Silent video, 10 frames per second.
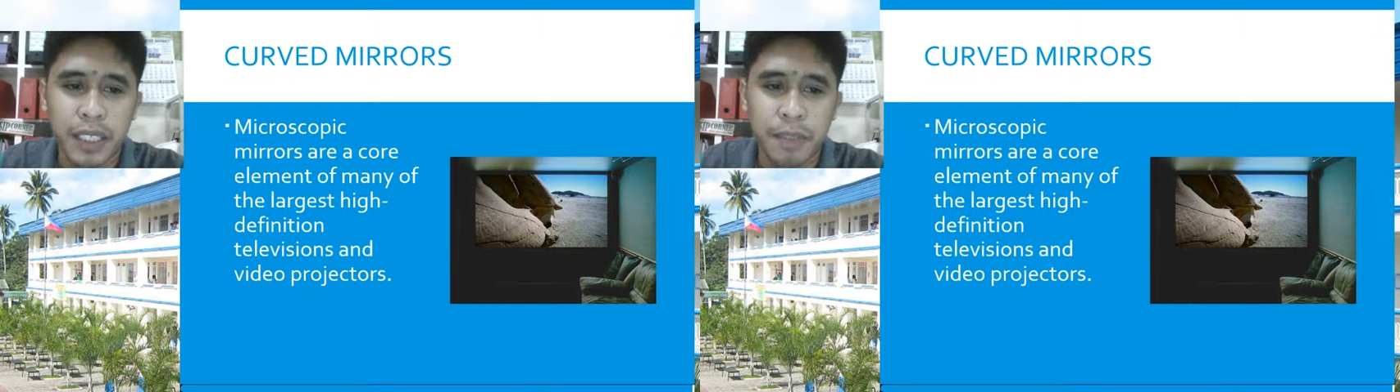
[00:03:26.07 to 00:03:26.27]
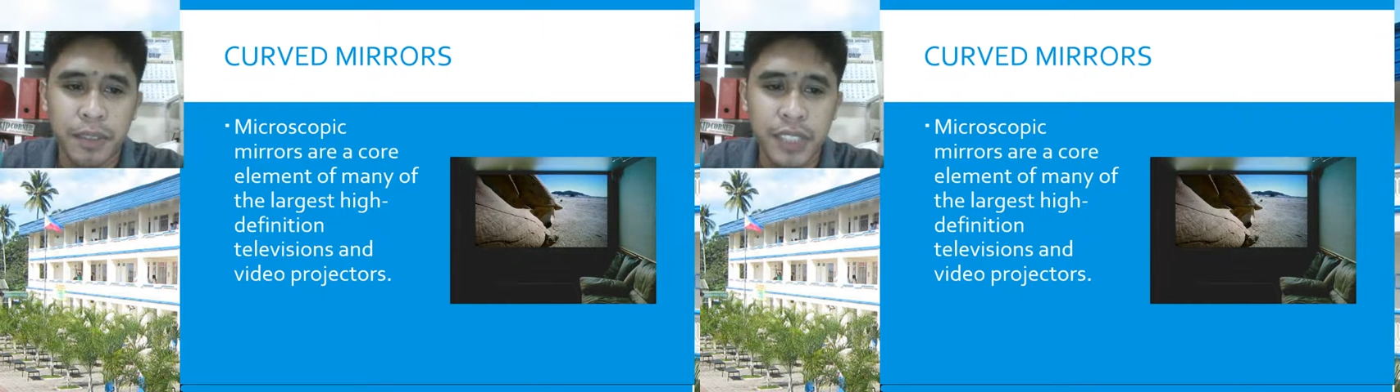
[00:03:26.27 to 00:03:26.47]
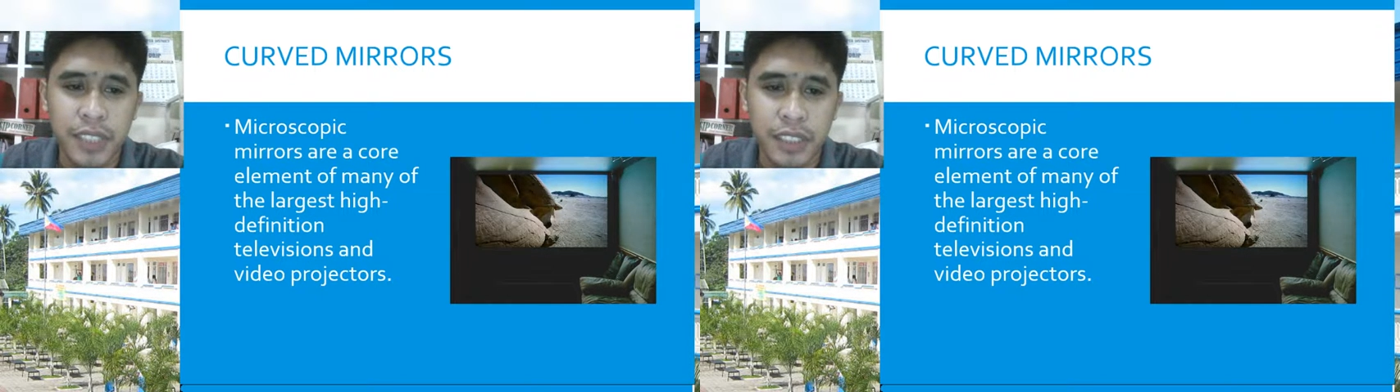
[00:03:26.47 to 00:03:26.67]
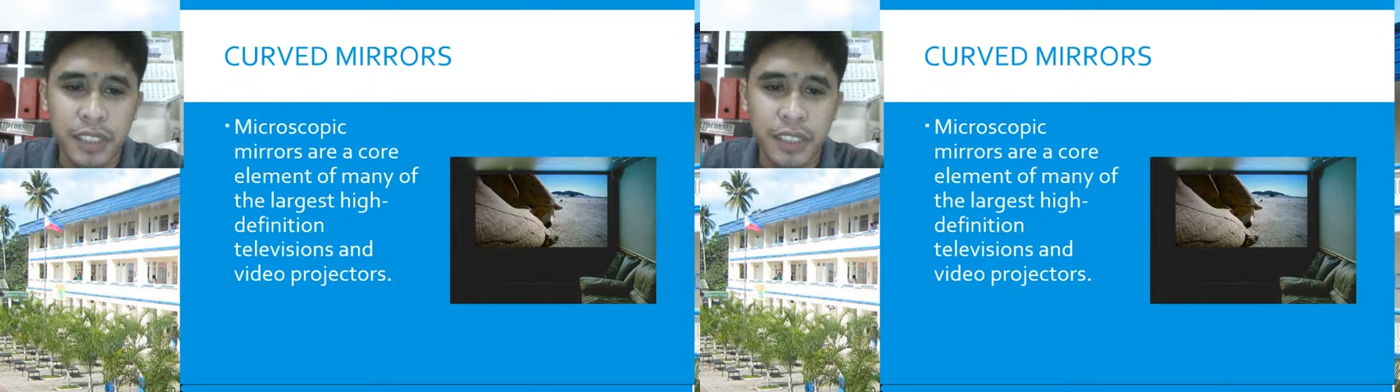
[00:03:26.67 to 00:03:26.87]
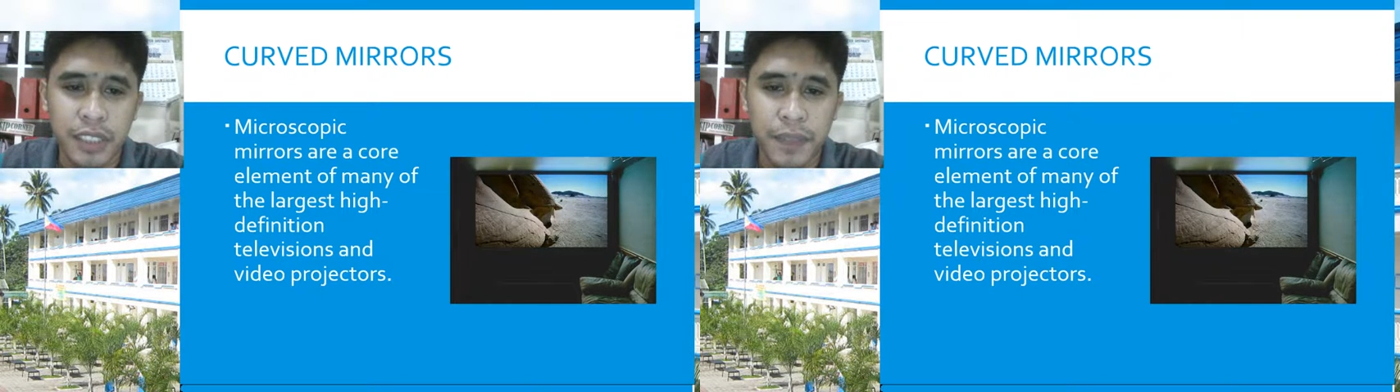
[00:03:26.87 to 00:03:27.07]
the projection
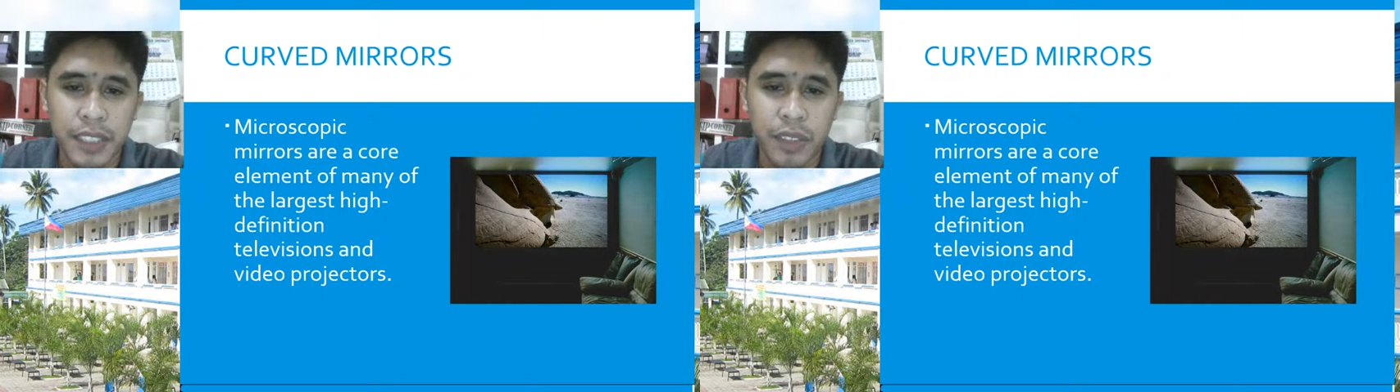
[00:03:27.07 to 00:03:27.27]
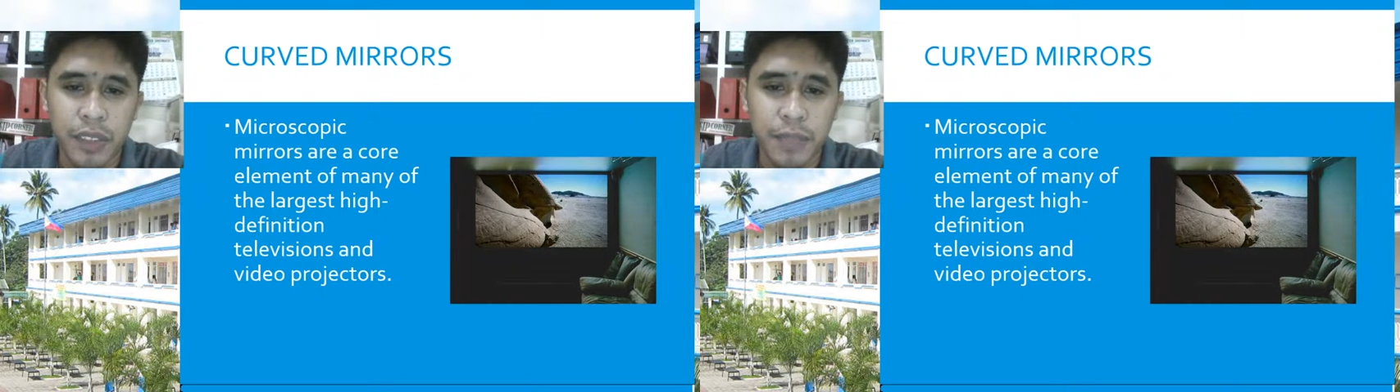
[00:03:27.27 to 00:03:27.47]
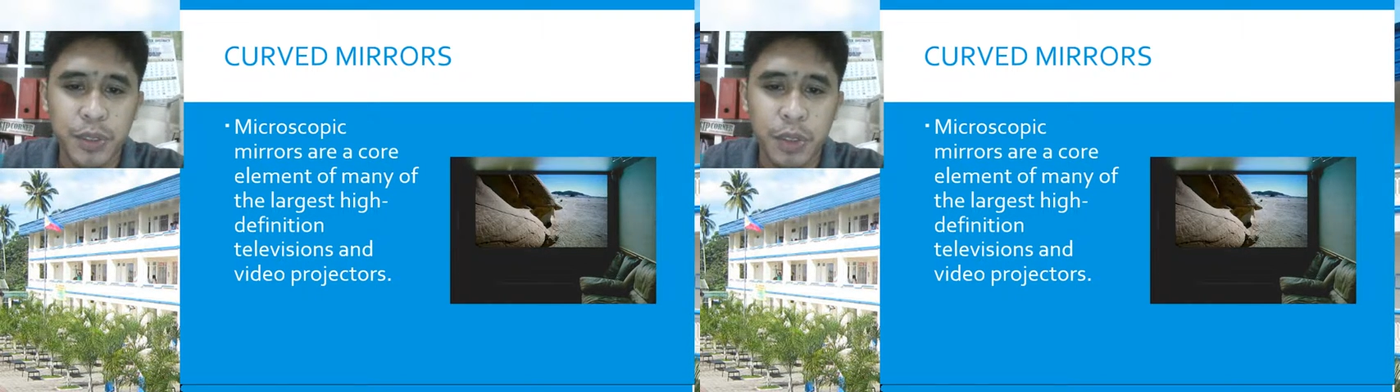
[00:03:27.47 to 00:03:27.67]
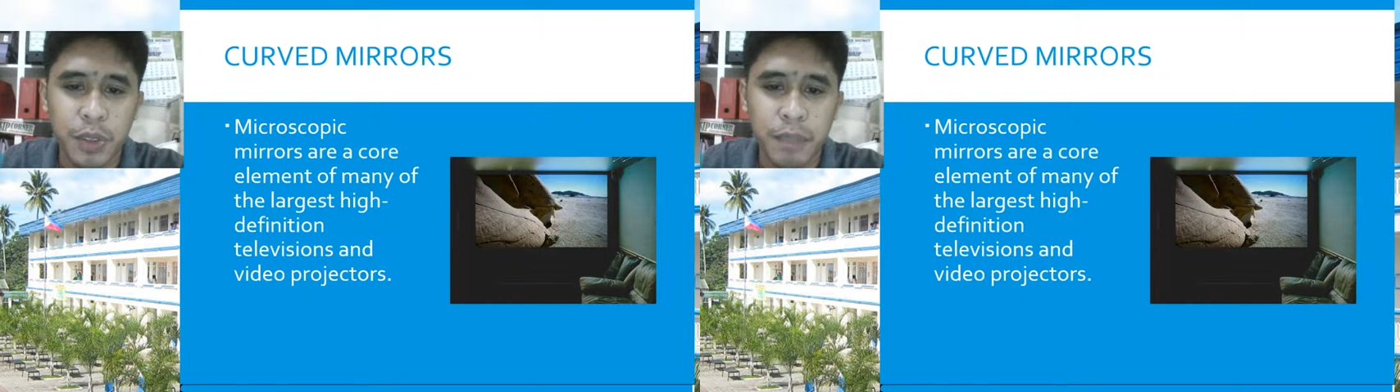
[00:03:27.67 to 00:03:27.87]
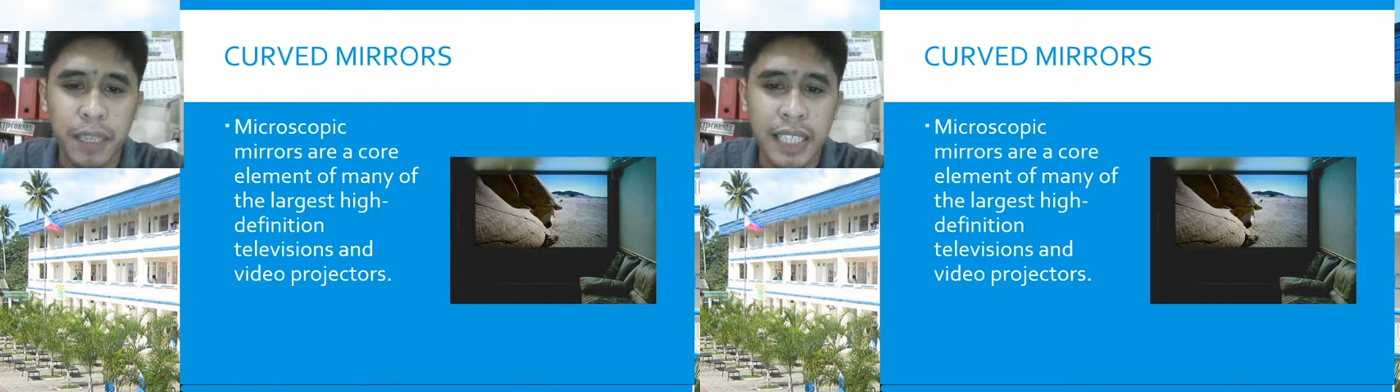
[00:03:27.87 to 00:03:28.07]
surface or
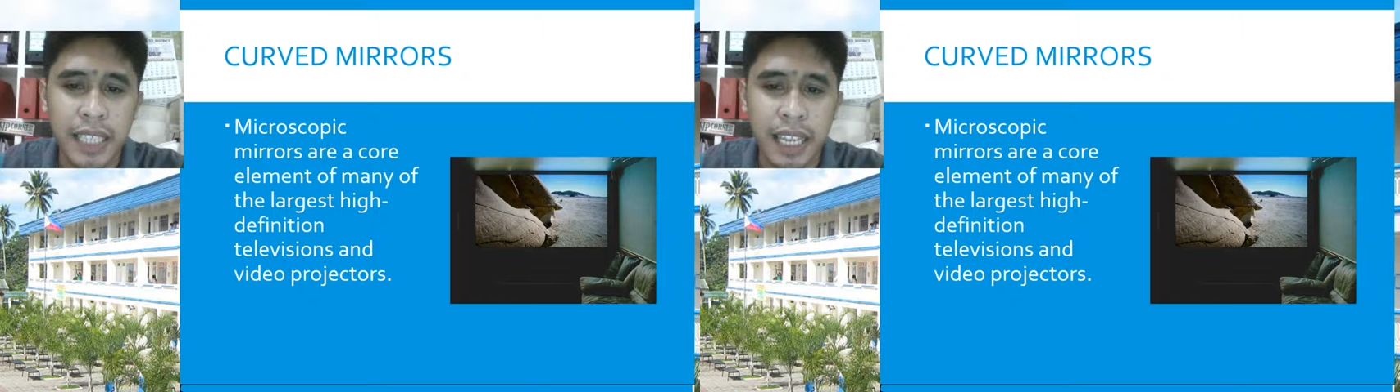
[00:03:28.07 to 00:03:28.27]
absorbed by the